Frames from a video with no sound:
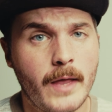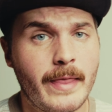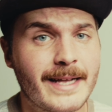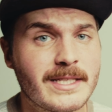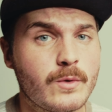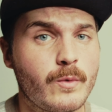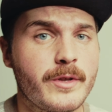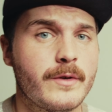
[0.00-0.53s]

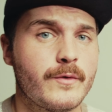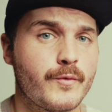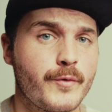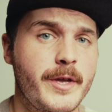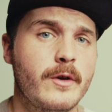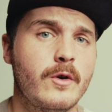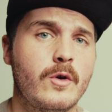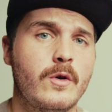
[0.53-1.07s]
that's where the
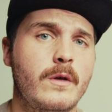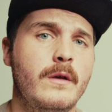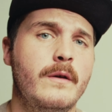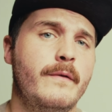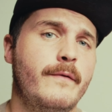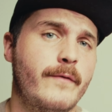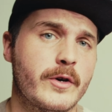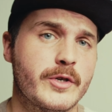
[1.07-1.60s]
real
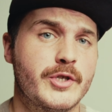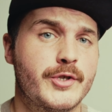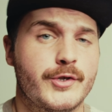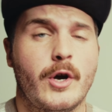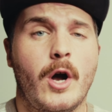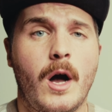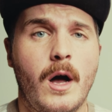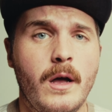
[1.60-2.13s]
first
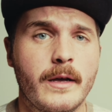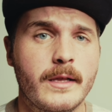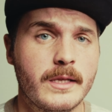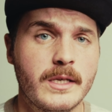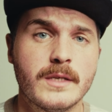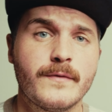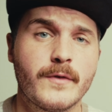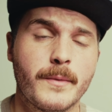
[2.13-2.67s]
draw, at
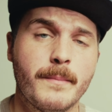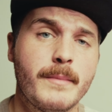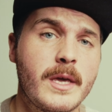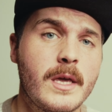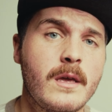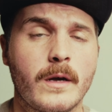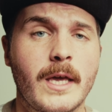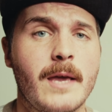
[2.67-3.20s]
least for
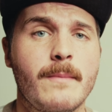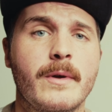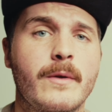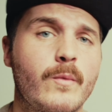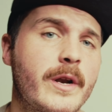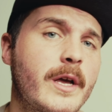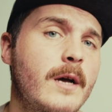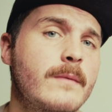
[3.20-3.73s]
me, came in
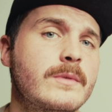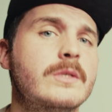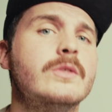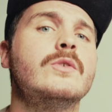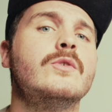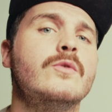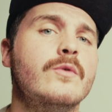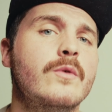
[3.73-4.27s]
when it comes
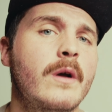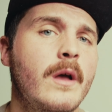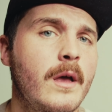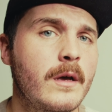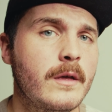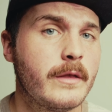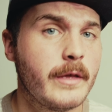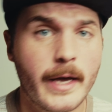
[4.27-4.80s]
to
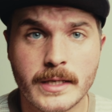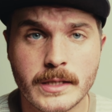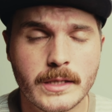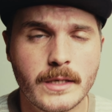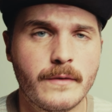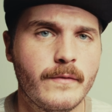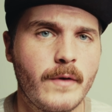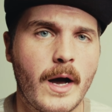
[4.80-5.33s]
the
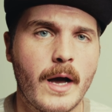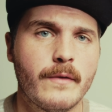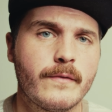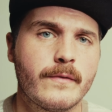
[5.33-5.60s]
X-T5.